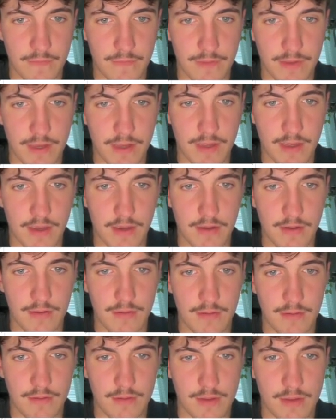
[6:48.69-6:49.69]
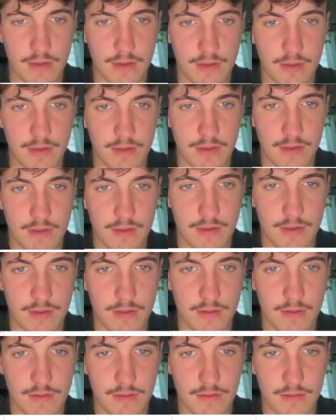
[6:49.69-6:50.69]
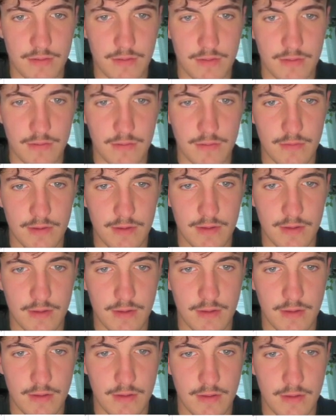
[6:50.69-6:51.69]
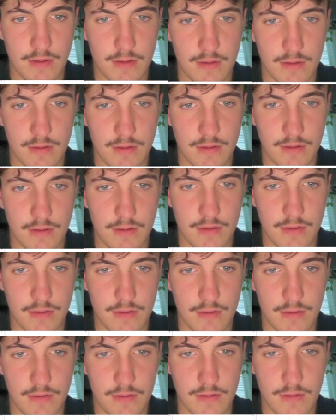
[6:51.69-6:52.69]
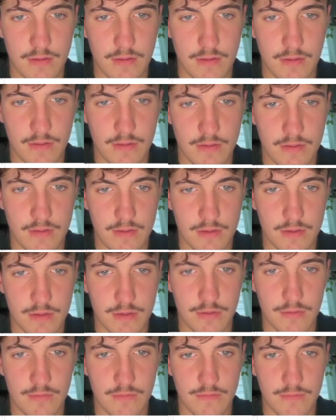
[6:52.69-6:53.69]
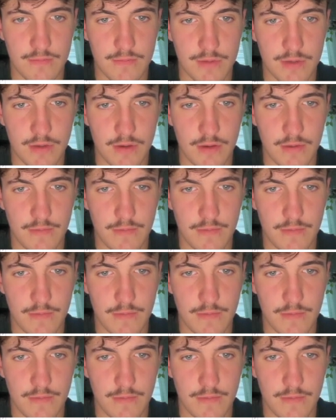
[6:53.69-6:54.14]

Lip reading: That candle. So this would have been on here. Oh, shoot, sorry.